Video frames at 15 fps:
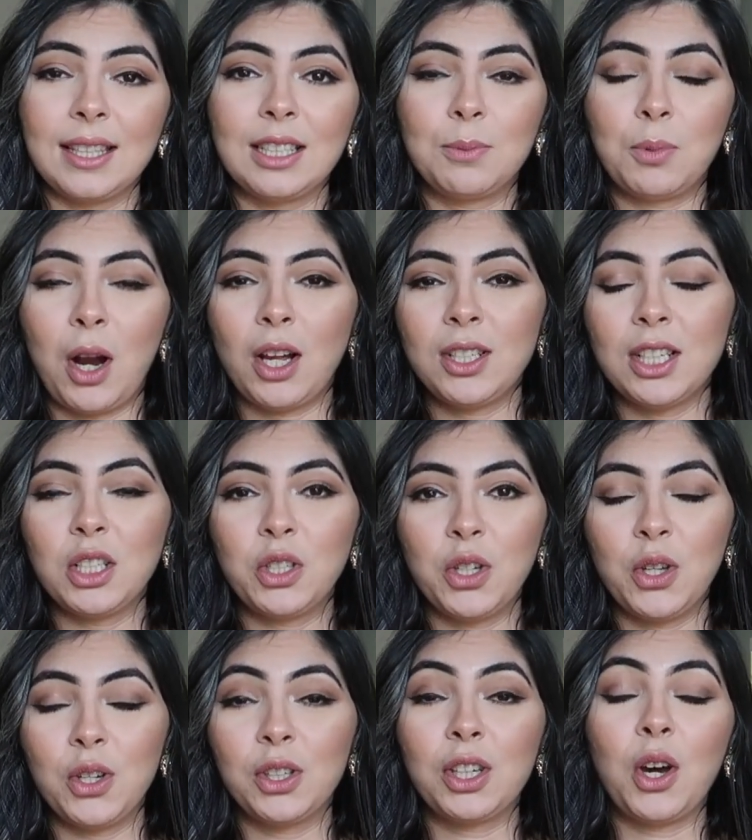This project
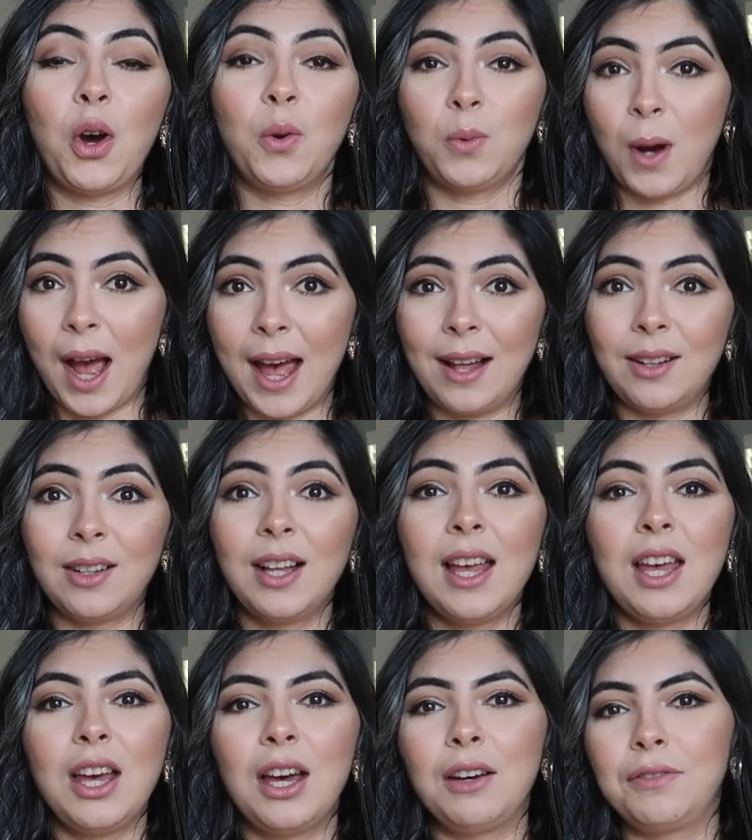took a while,
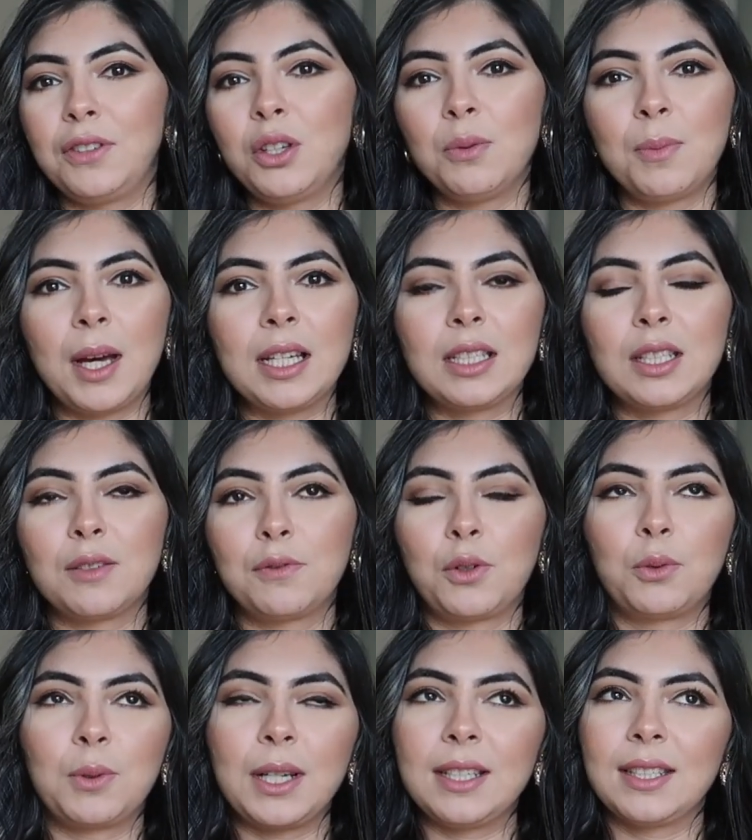a few months,
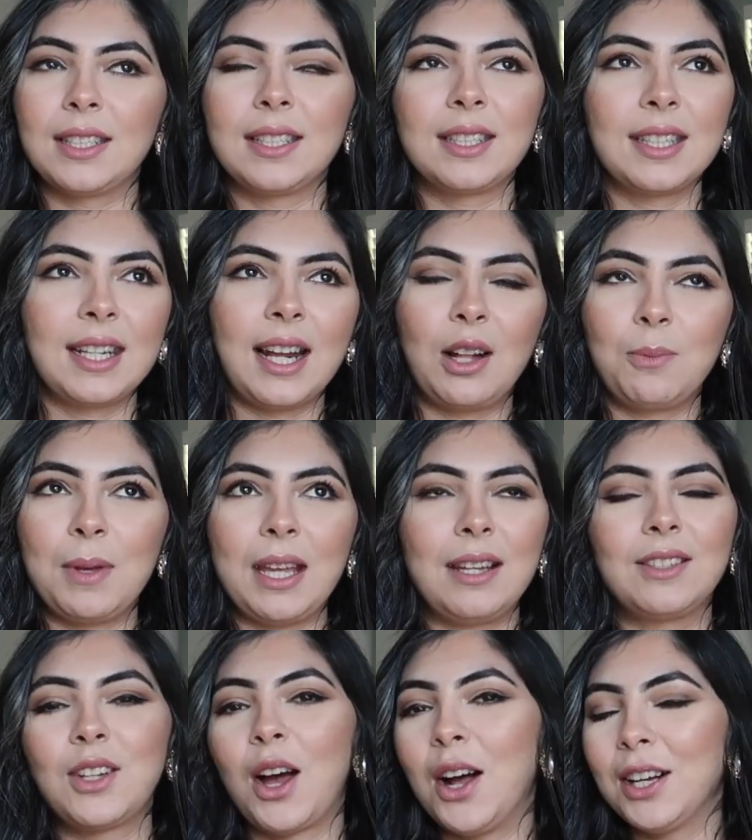for reasons that I'll
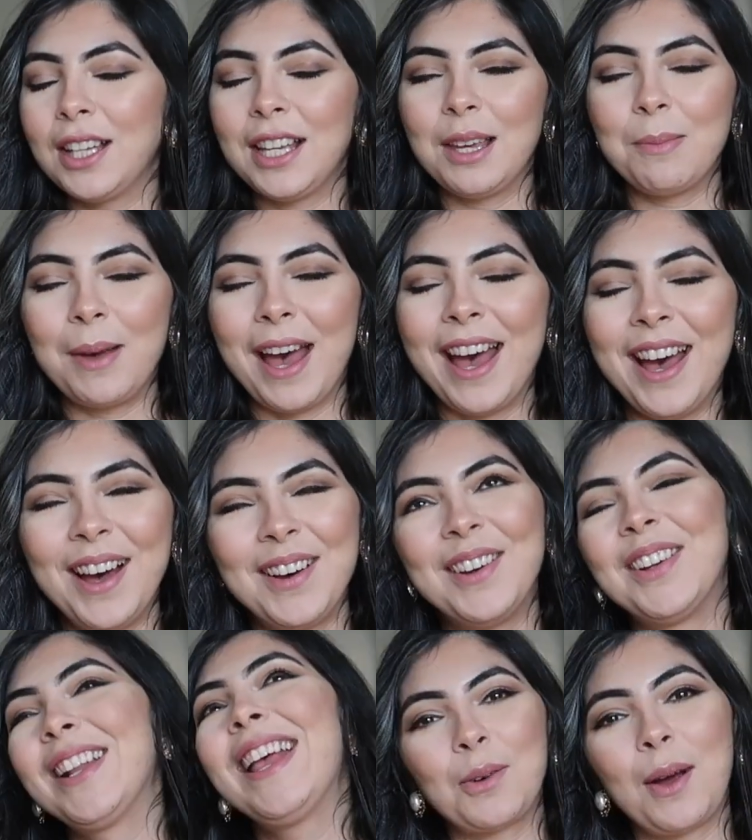be talking
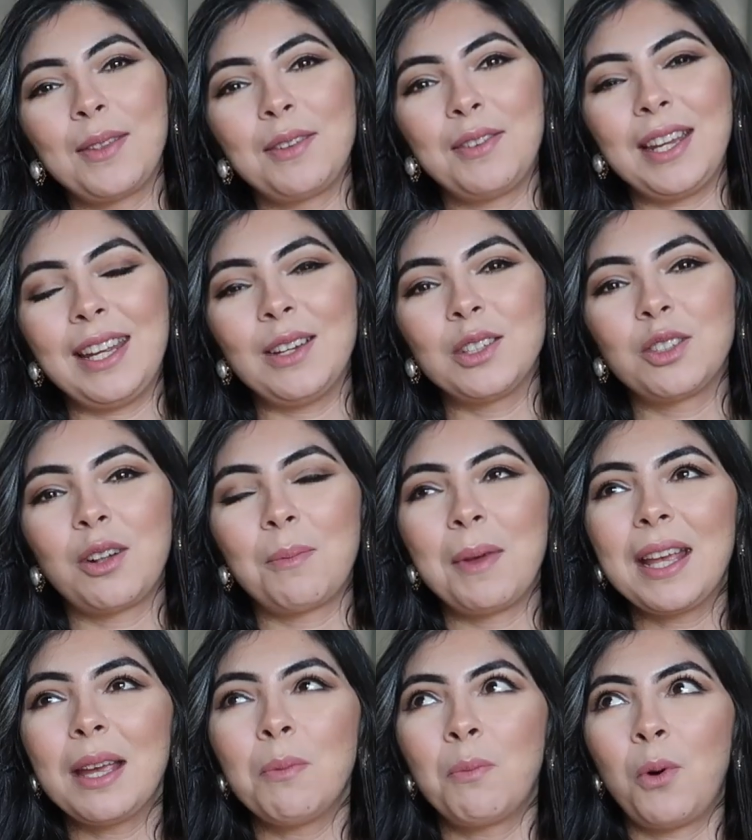about throughout the video, so I'll
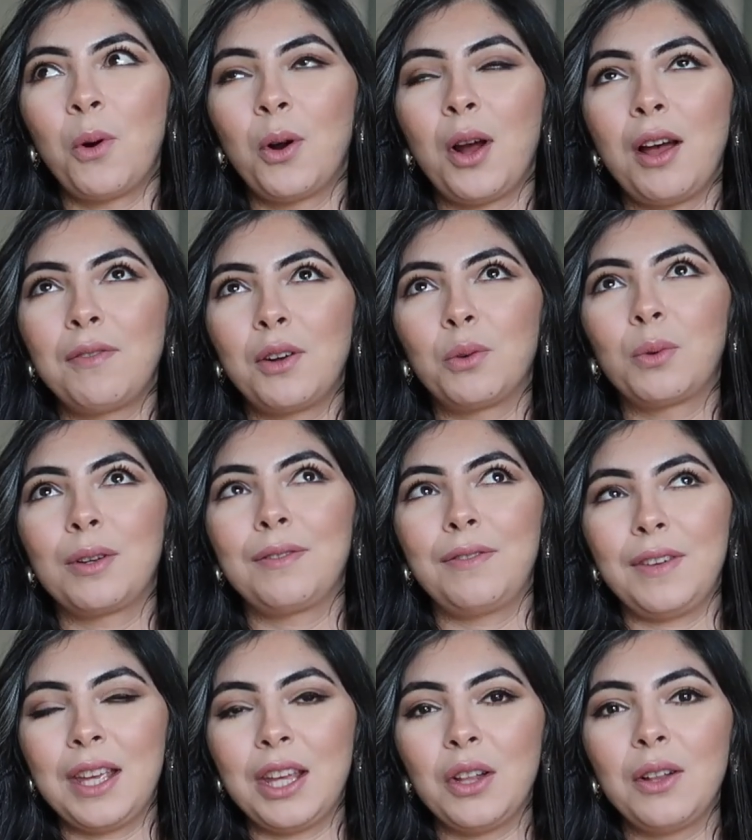make it more of a
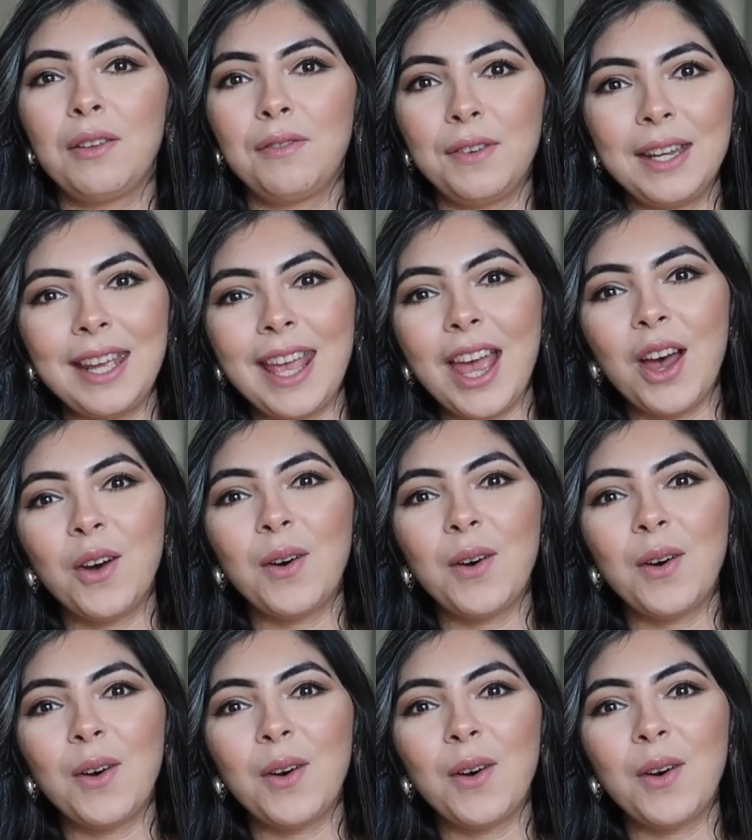reveal video.